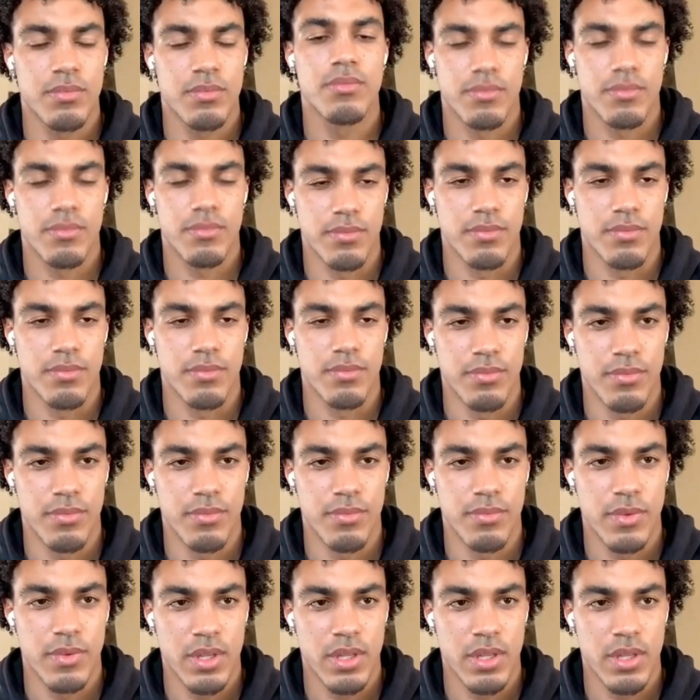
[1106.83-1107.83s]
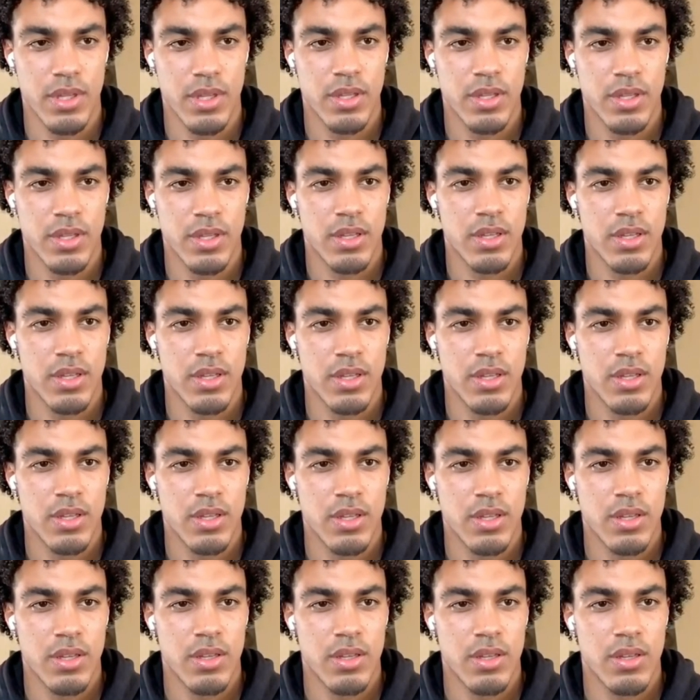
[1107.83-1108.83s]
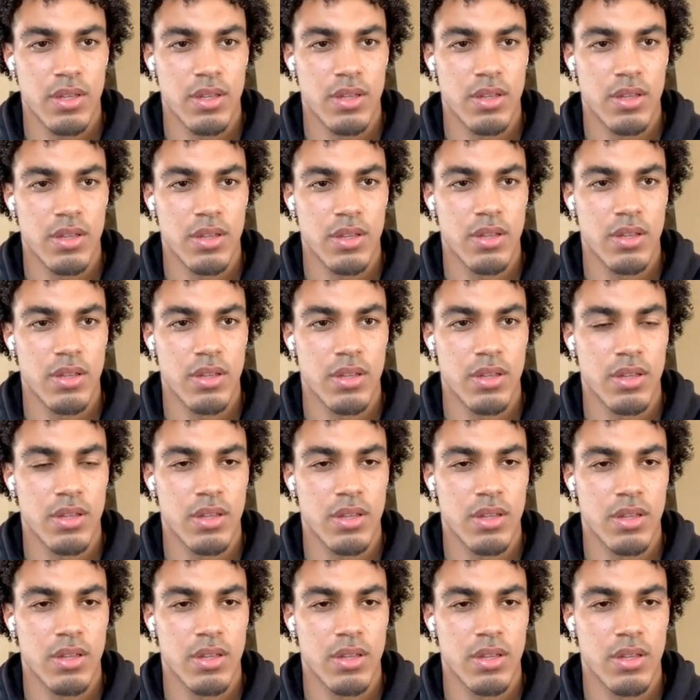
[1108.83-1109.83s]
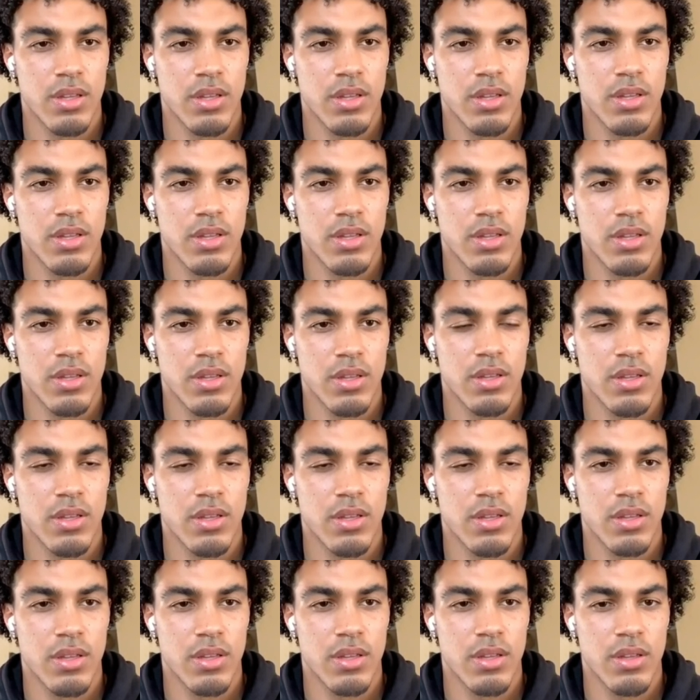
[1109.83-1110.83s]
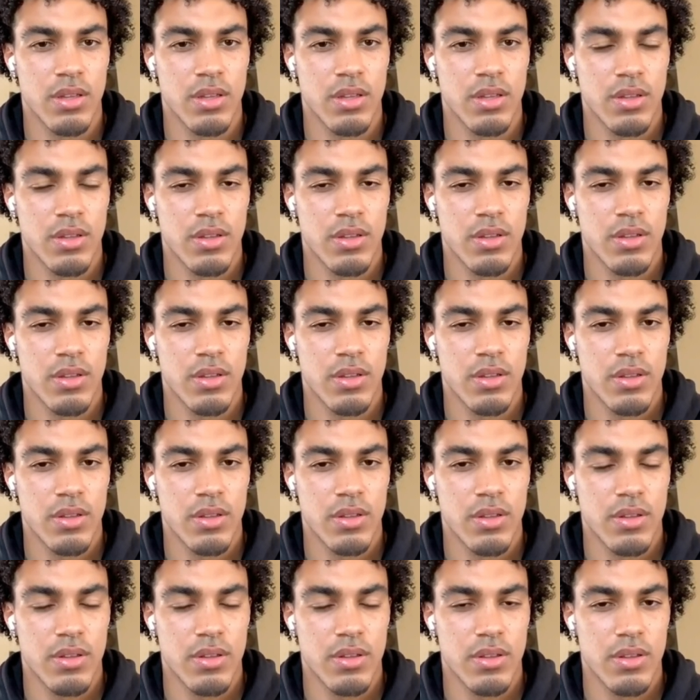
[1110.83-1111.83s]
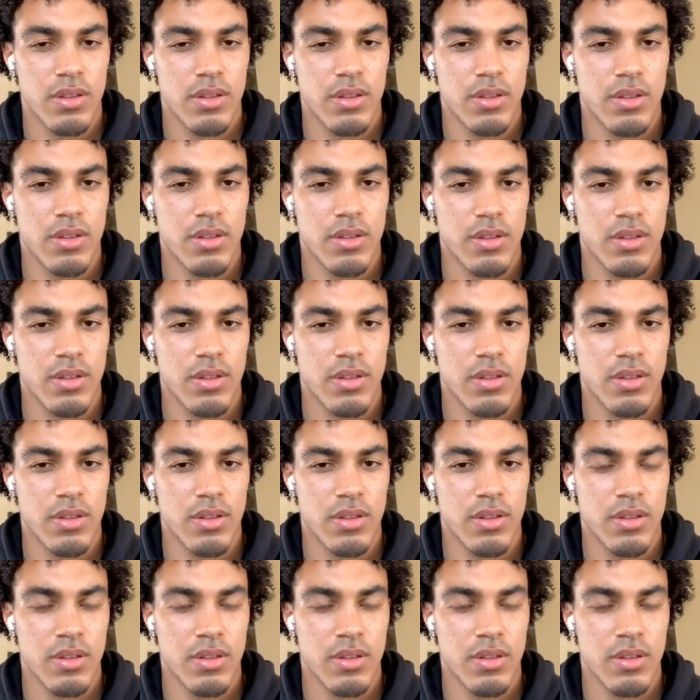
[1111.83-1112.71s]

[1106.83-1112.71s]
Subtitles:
No words are spoken by the person on screen.